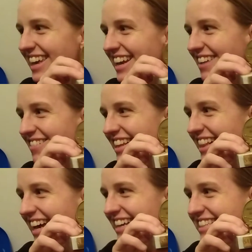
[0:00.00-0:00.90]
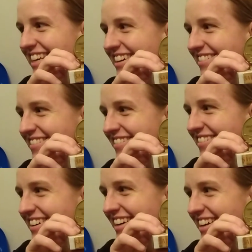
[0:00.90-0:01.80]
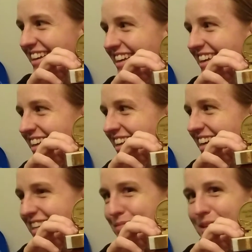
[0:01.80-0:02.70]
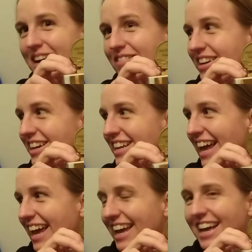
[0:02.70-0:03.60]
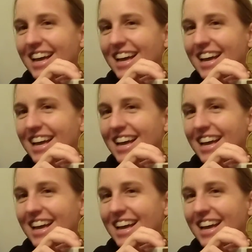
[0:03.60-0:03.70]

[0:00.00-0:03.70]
kitty really likes you. He's been having a good day.